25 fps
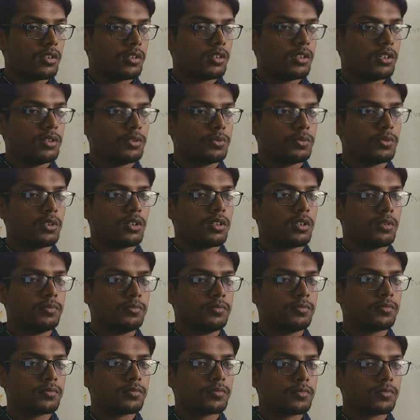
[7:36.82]
it will
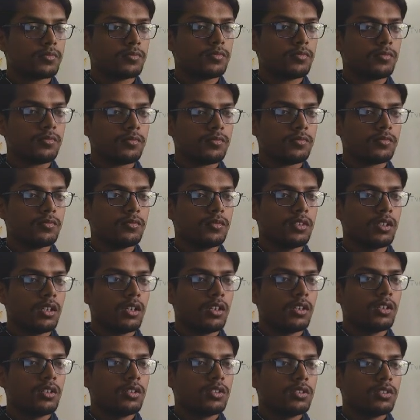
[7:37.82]
come.
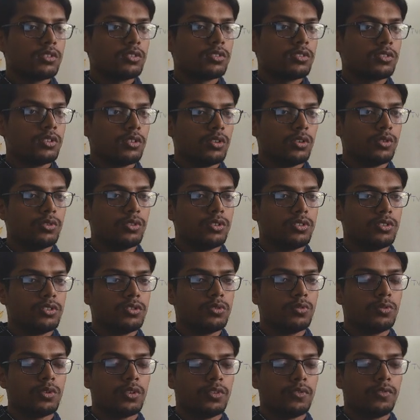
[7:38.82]
So this is
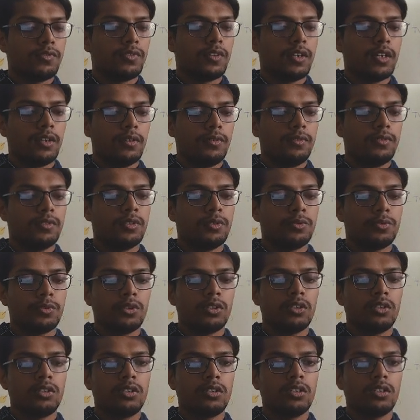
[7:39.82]
the word 5. It
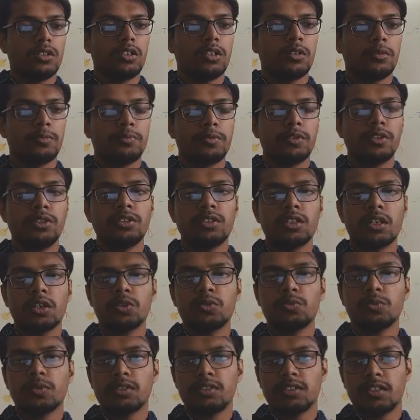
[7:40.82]
will print out
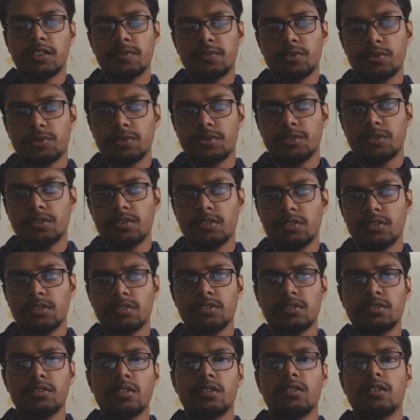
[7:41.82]
whatever
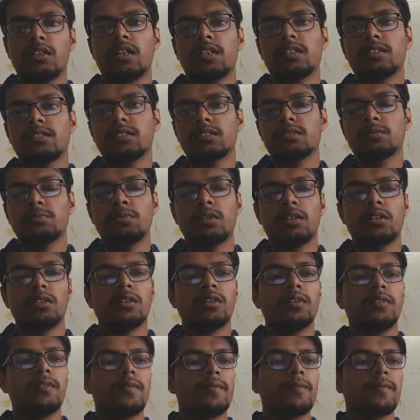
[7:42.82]
is the last command.
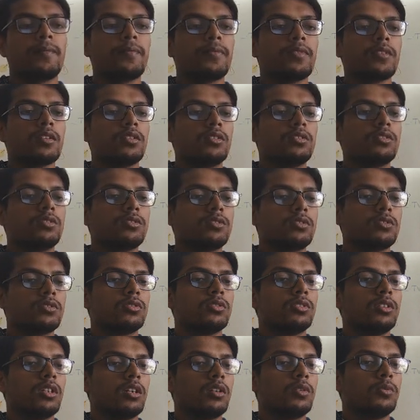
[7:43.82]
So
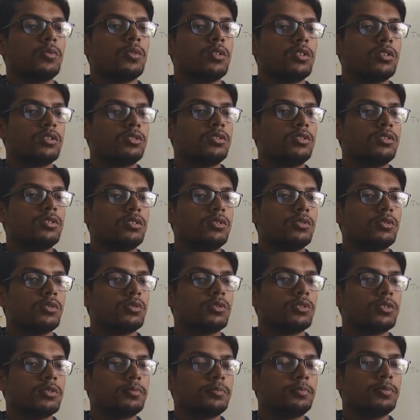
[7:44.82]
yeah, word 0
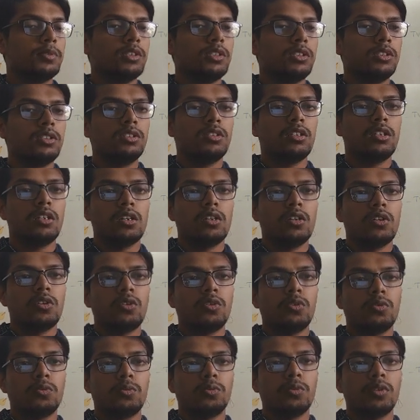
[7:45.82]
is P,
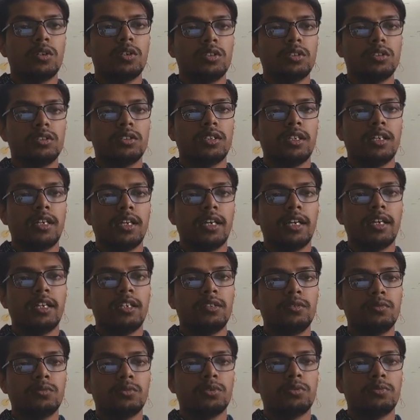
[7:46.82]
word
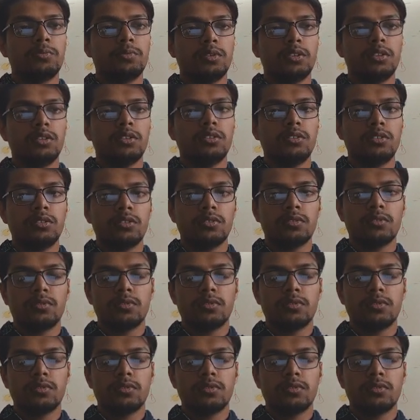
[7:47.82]
N would be